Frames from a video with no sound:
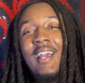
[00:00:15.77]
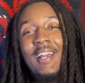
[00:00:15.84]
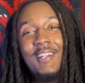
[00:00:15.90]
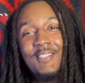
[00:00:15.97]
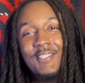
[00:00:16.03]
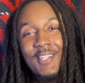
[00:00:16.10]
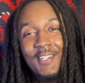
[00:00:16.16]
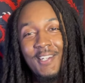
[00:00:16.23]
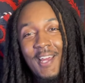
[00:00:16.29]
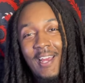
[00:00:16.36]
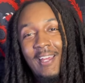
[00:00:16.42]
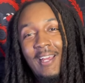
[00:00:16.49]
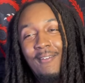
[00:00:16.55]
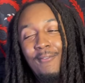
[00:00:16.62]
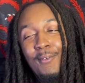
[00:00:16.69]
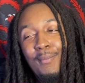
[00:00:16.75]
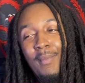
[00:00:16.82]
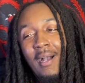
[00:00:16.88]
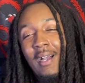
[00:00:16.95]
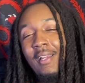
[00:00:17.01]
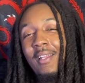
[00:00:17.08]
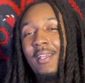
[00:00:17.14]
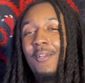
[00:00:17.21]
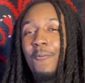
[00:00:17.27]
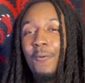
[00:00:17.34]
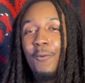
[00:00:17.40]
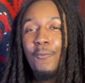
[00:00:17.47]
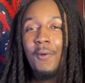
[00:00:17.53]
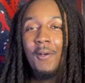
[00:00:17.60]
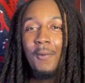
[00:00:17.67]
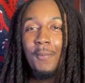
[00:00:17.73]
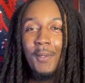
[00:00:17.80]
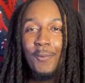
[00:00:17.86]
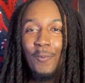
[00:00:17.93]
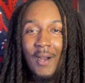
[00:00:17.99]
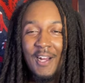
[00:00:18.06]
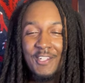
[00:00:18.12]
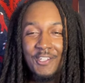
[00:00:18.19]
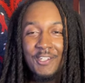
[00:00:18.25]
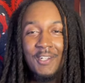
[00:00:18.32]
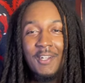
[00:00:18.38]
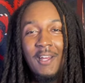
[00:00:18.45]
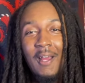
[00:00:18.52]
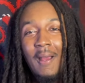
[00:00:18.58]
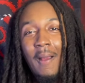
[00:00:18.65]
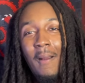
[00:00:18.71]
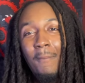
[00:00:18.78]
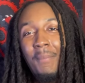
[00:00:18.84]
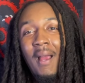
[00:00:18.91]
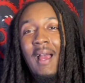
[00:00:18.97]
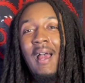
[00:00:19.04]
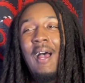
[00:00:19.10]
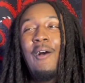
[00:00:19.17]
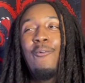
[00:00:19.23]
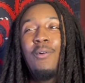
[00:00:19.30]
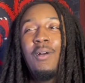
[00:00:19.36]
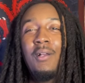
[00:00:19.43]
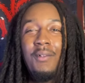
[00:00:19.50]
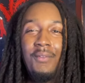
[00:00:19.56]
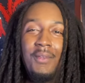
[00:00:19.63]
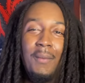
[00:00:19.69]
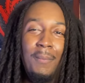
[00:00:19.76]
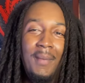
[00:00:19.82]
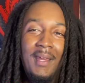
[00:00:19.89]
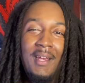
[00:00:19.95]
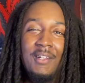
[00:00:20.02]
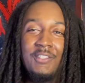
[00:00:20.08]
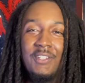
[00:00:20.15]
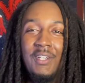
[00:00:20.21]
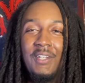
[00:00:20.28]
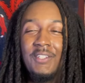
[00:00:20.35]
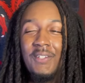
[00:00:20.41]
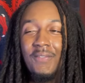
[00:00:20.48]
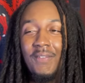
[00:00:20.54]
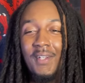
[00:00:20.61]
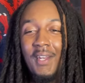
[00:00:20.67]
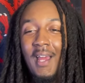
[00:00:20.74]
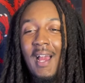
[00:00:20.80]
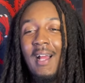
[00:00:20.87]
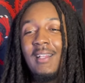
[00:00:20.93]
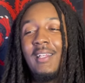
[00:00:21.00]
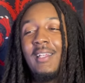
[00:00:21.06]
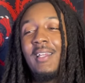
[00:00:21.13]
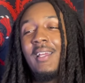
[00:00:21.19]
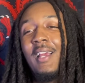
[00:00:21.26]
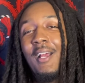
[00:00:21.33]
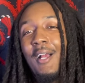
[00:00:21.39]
and today, everybody, we will be watching Power, the mid-season finale,